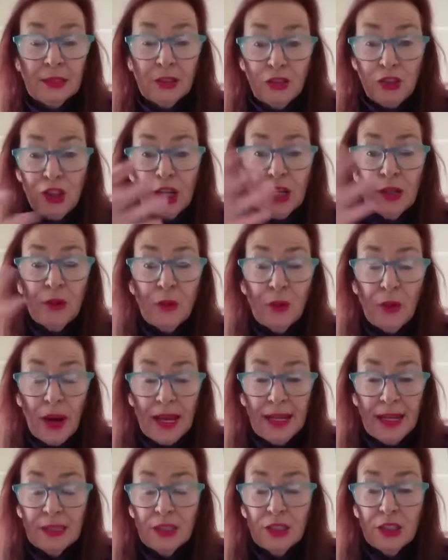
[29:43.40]

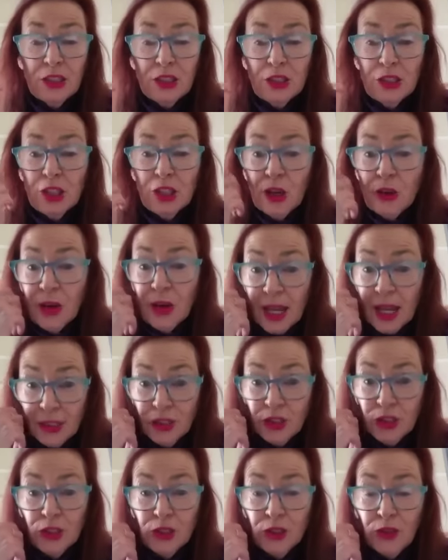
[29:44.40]
generate
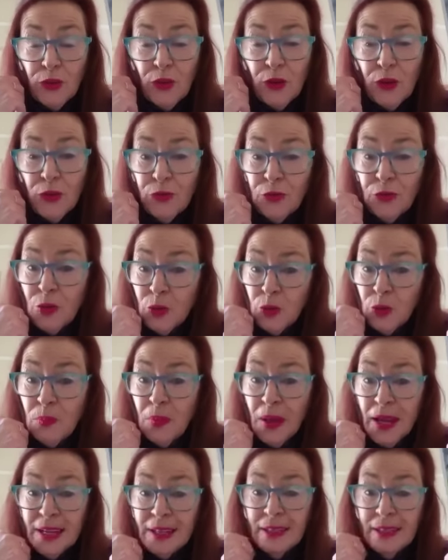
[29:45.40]
donations for a food
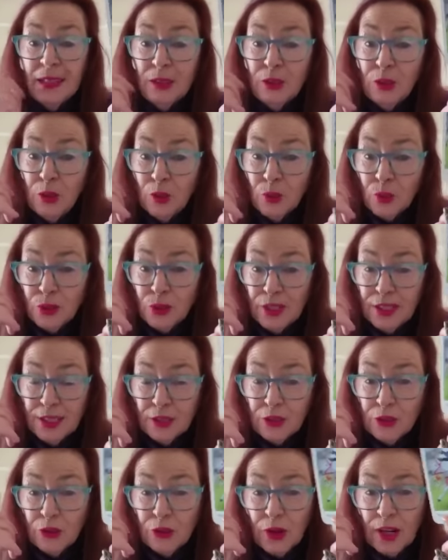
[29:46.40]
bank in your
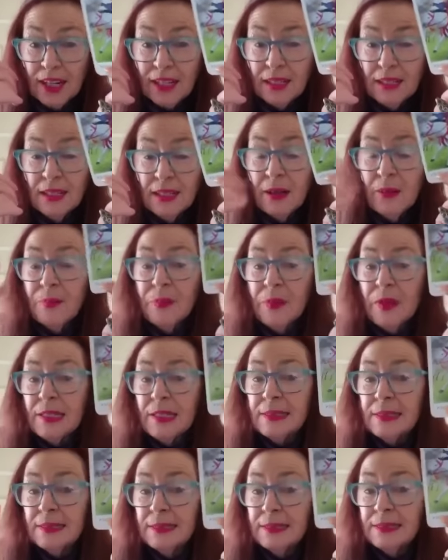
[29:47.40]
district?
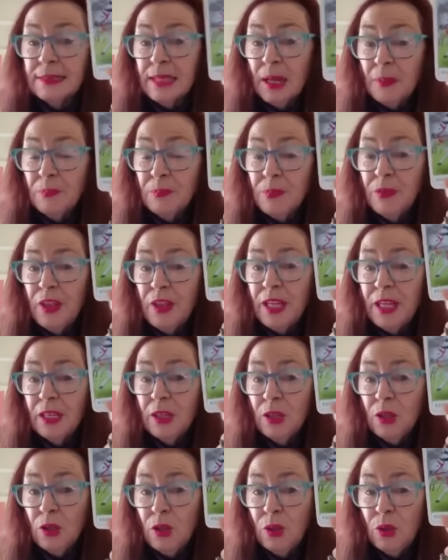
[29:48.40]

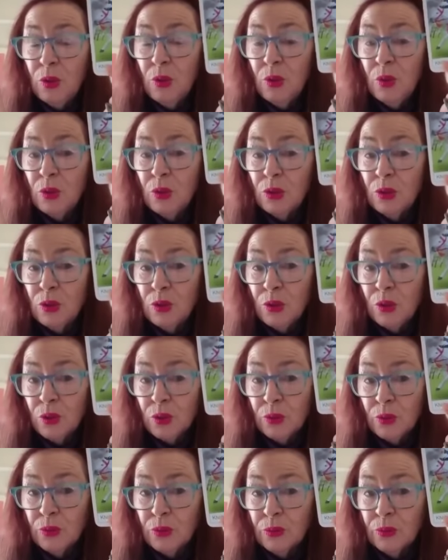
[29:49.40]
Something you can
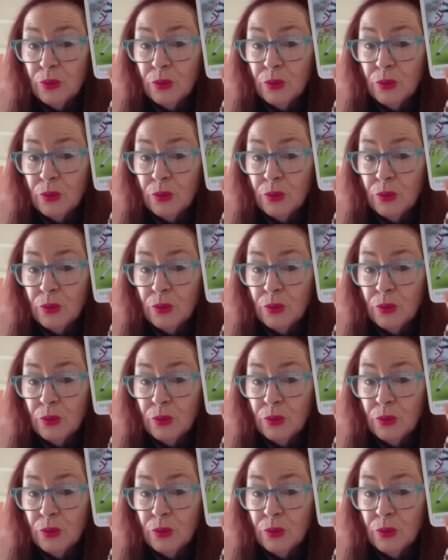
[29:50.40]
do